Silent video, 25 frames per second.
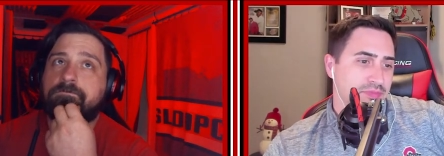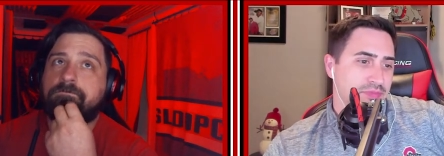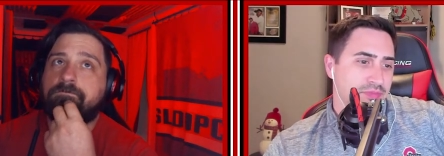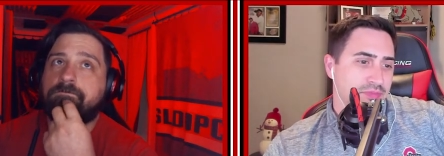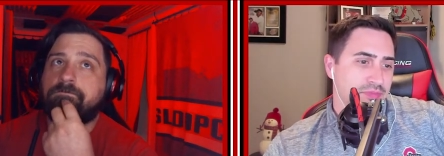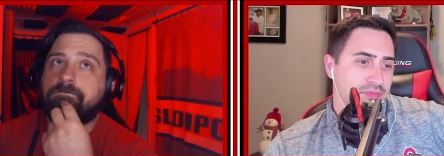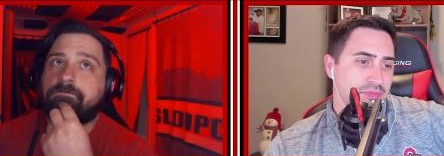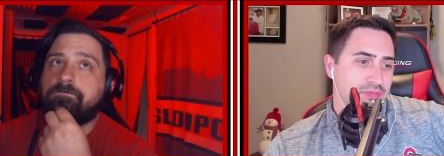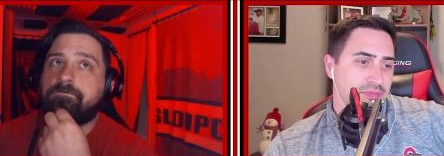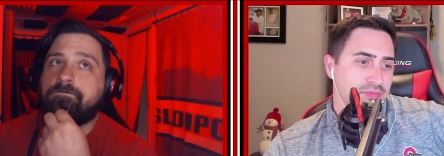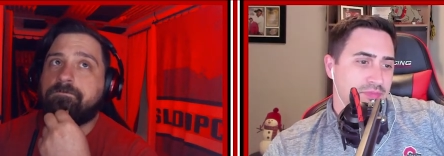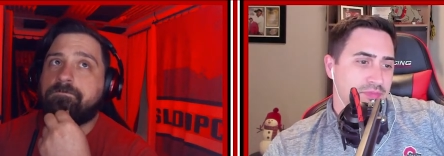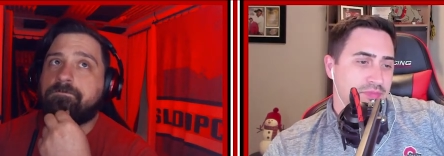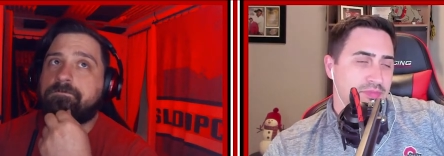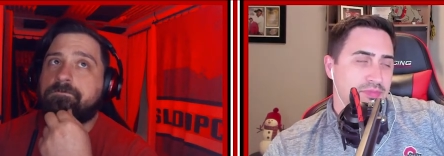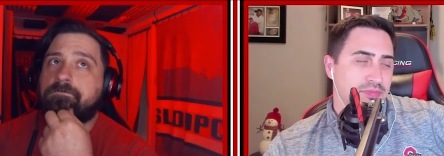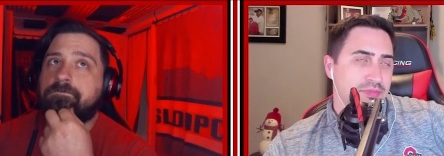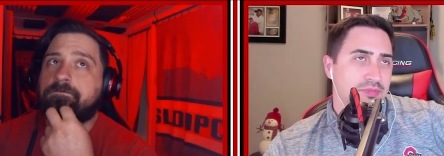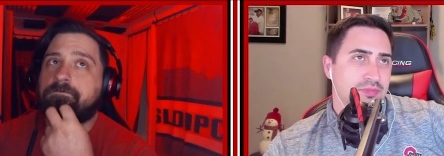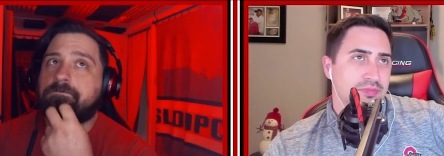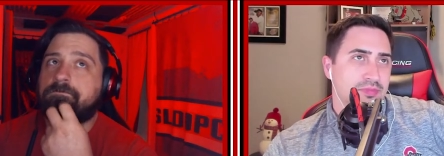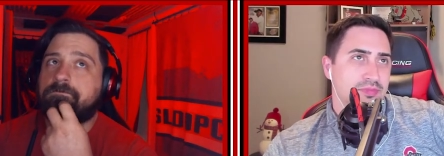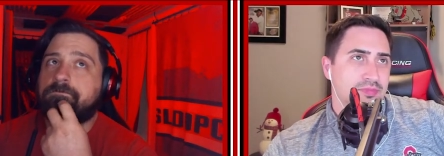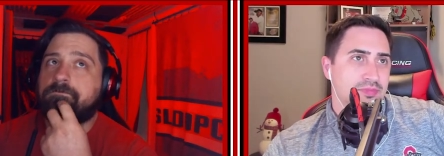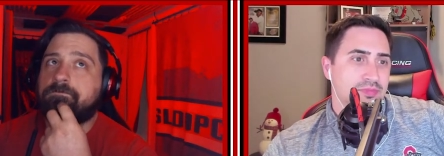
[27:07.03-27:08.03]

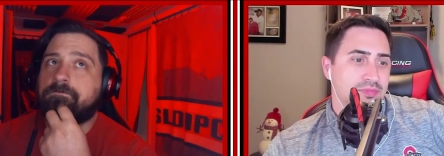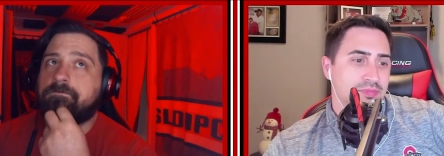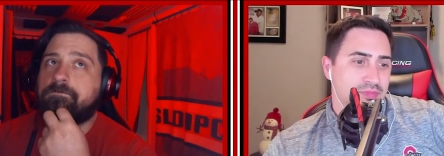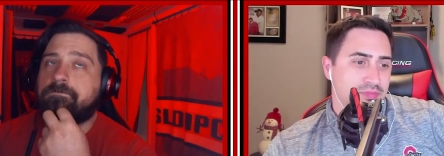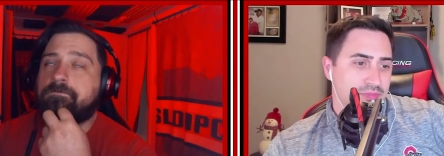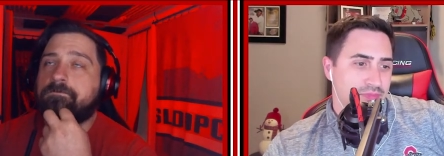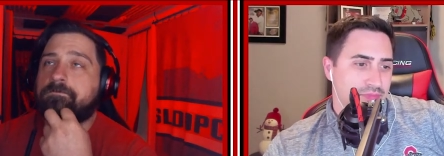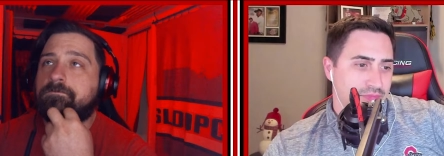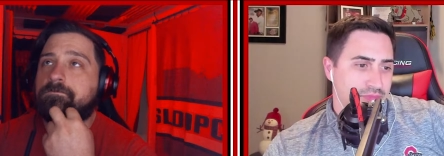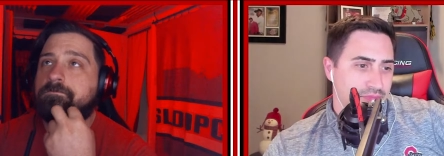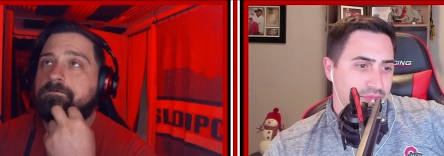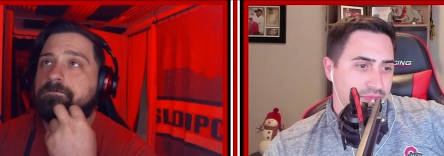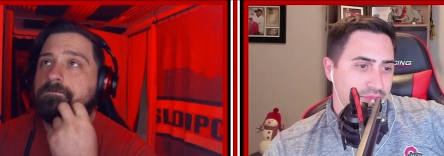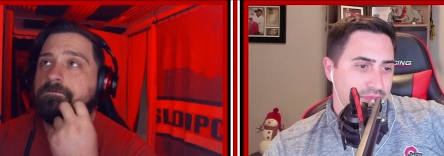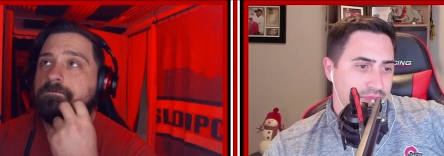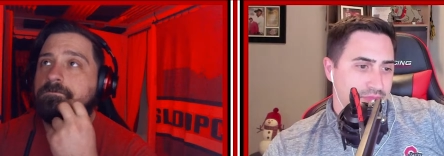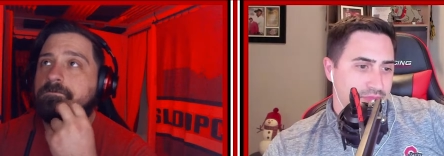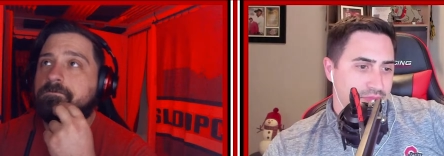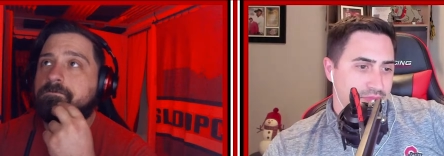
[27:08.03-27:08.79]
No one is speaking in this clip.